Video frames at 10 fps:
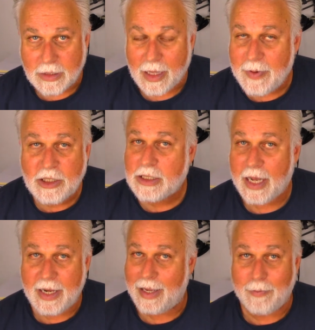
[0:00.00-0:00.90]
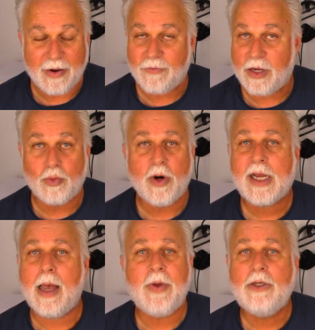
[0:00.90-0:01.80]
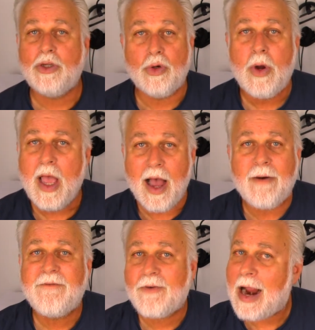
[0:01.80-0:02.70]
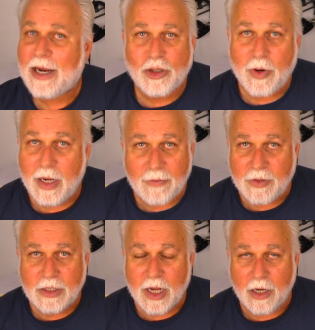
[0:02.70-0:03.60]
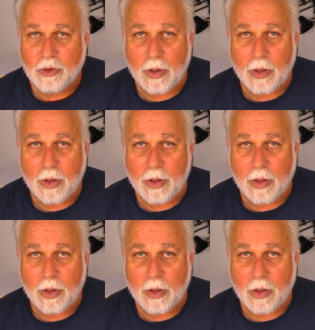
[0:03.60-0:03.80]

Let me just tell you that, my friends. We're coming to a fracturing of this country.